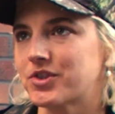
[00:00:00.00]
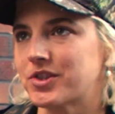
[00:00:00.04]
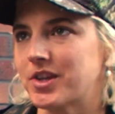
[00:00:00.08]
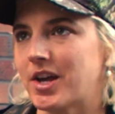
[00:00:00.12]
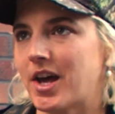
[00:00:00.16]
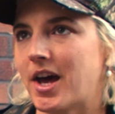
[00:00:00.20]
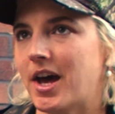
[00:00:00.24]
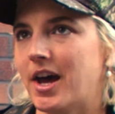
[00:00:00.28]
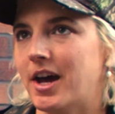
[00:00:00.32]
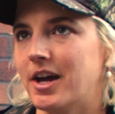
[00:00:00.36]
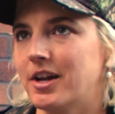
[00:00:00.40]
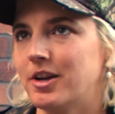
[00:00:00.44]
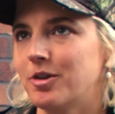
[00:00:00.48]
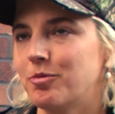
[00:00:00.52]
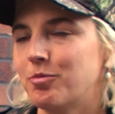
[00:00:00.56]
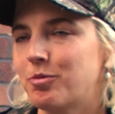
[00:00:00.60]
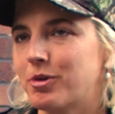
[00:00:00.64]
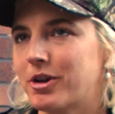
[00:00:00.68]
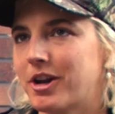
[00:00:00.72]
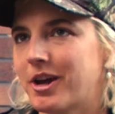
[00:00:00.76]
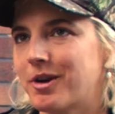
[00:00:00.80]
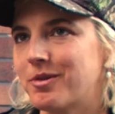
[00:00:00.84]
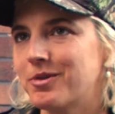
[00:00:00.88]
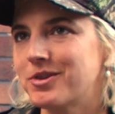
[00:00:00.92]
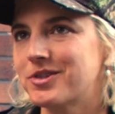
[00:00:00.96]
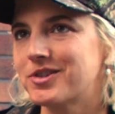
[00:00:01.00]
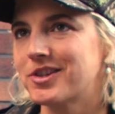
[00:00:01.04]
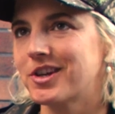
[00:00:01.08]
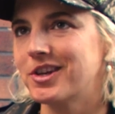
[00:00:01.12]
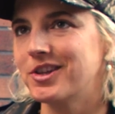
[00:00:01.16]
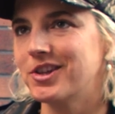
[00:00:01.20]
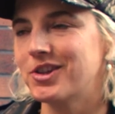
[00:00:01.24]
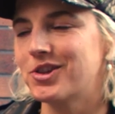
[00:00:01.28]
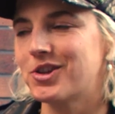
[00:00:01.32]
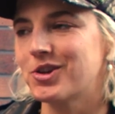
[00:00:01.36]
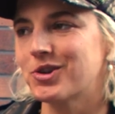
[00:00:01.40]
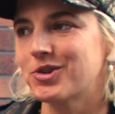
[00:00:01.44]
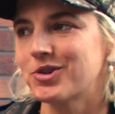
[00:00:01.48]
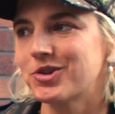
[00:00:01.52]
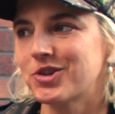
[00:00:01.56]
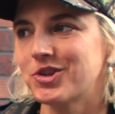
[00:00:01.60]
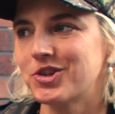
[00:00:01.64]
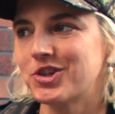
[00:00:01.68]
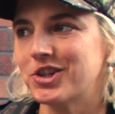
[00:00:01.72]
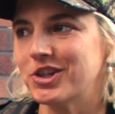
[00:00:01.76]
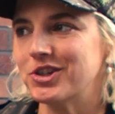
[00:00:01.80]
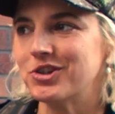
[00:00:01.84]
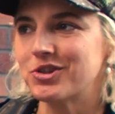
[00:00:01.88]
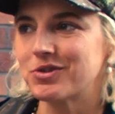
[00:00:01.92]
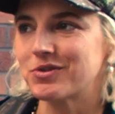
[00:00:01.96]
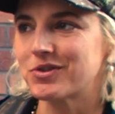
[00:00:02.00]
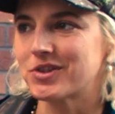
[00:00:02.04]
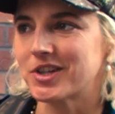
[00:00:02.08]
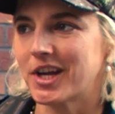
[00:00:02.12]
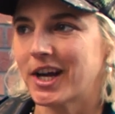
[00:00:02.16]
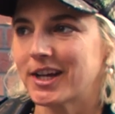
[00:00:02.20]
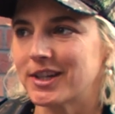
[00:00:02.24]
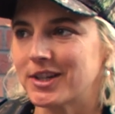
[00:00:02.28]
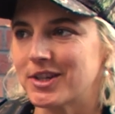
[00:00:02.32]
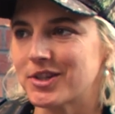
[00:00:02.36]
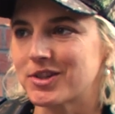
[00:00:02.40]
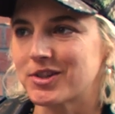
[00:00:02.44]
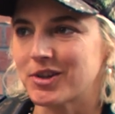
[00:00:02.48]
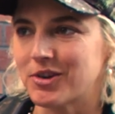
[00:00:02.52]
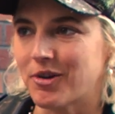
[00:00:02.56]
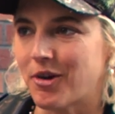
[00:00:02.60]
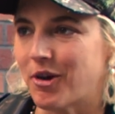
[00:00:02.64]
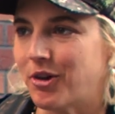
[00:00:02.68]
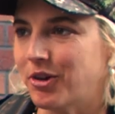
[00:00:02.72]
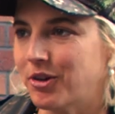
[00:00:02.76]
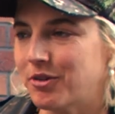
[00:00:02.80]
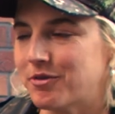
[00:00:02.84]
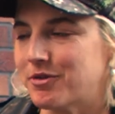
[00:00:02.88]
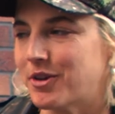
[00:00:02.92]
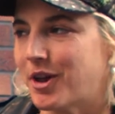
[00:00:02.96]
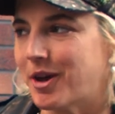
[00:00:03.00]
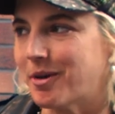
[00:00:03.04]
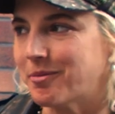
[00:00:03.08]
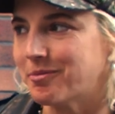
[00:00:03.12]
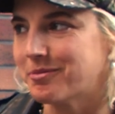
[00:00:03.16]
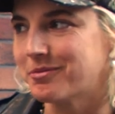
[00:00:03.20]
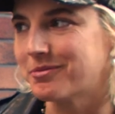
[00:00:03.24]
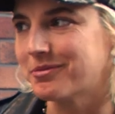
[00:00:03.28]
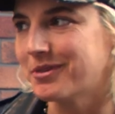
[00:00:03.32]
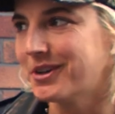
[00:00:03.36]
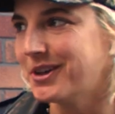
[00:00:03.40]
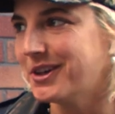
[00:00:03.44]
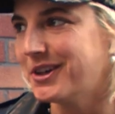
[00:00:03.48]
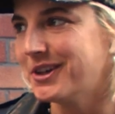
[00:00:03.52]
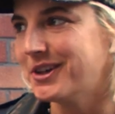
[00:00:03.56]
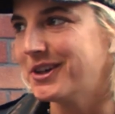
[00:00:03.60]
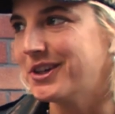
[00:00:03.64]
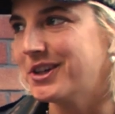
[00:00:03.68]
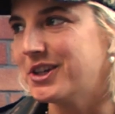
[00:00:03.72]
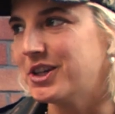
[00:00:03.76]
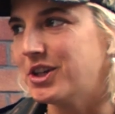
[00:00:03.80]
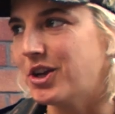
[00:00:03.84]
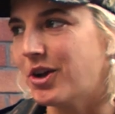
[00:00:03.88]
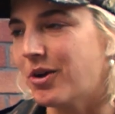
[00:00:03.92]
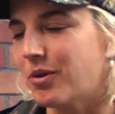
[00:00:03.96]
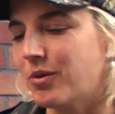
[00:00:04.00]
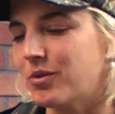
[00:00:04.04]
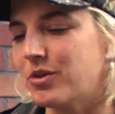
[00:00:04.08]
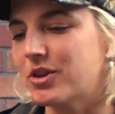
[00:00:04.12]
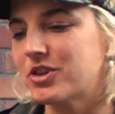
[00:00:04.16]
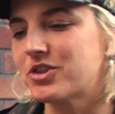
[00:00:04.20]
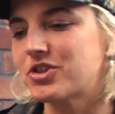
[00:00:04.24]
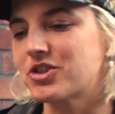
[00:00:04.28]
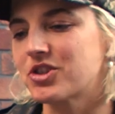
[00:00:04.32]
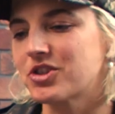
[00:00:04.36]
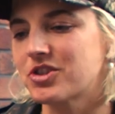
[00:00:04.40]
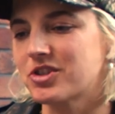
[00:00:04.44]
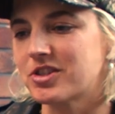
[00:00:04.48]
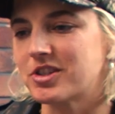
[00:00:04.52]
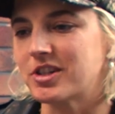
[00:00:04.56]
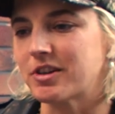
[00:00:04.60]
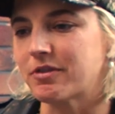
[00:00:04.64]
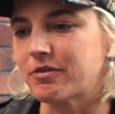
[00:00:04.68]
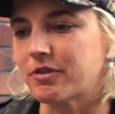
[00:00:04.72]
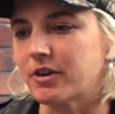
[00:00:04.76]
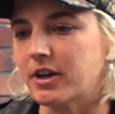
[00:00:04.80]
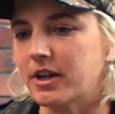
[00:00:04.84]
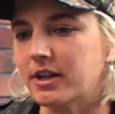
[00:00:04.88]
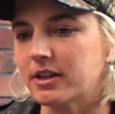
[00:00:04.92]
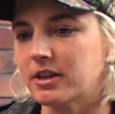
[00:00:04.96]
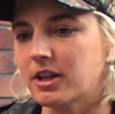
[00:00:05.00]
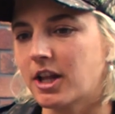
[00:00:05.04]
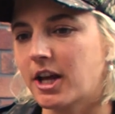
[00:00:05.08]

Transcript: sad, but I would say that there's a tinge of sadness in all of them. It's just different.